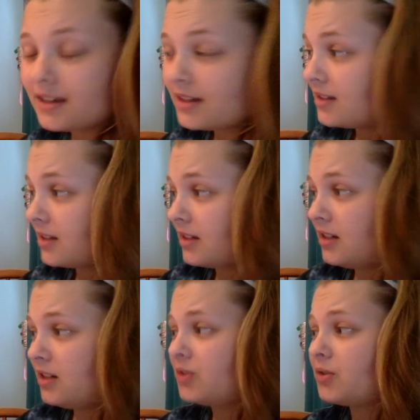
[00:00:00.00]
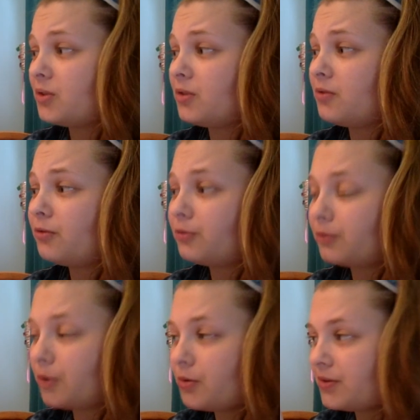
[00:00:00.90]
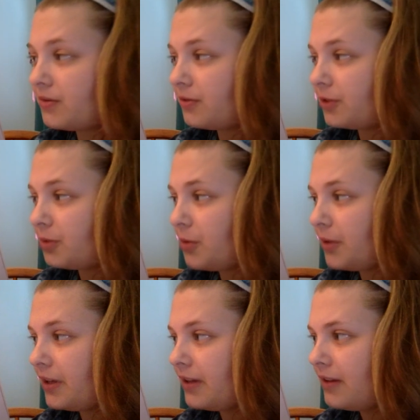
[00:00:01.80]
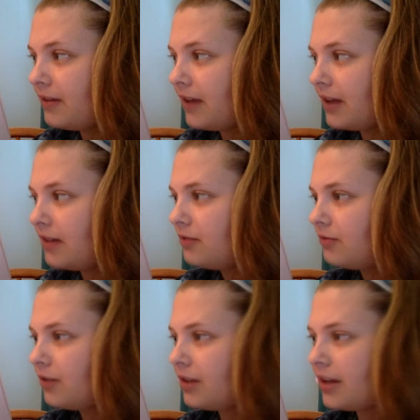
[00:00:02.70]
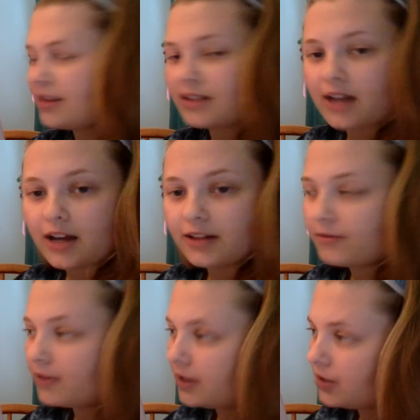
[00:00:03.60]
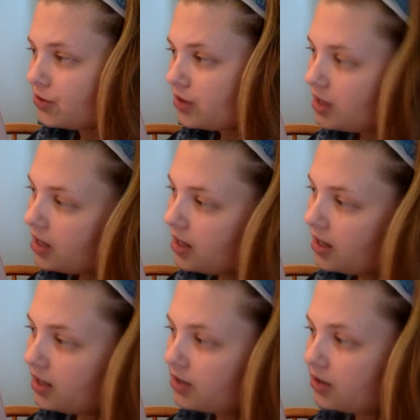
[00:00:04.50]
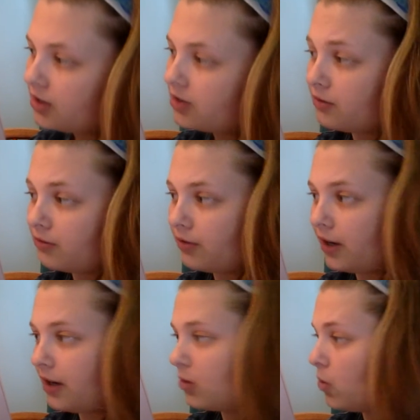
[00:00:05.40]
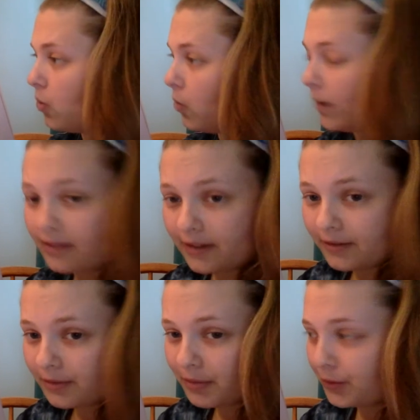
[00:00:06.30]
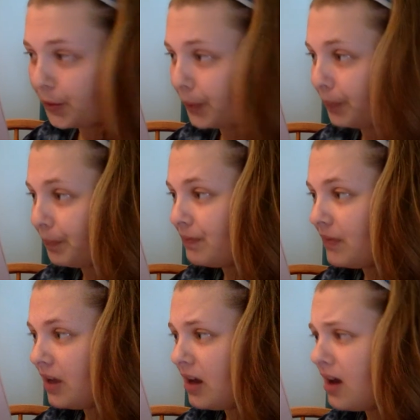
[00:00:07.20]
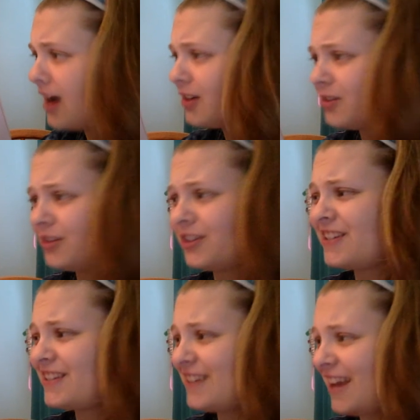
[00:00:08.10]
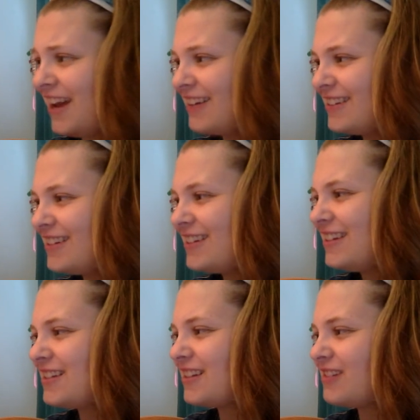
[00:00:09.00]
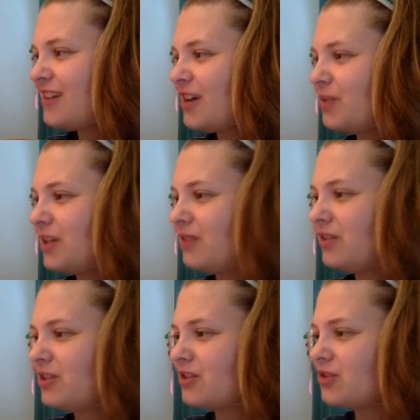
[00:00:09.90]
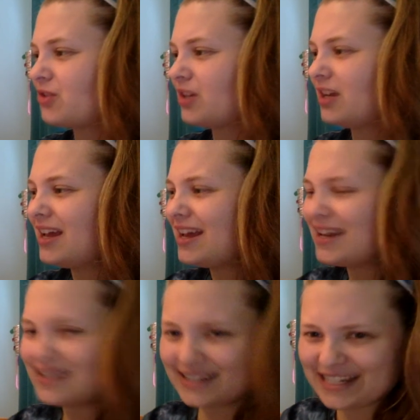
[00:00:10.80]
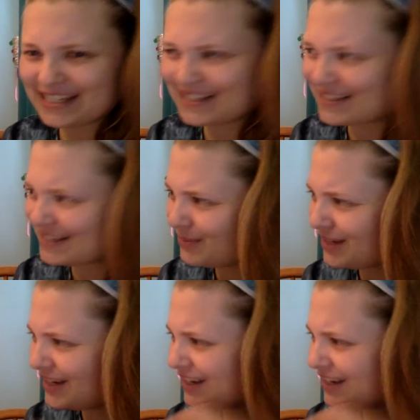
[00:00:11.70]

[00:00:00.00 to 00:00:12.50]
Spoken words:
Sidney stood frozen for a moment. Then, realizing God had finished, he turned and ran quickly from the room. I don't understand, he said aloud when he reached the street. Didn't he see me?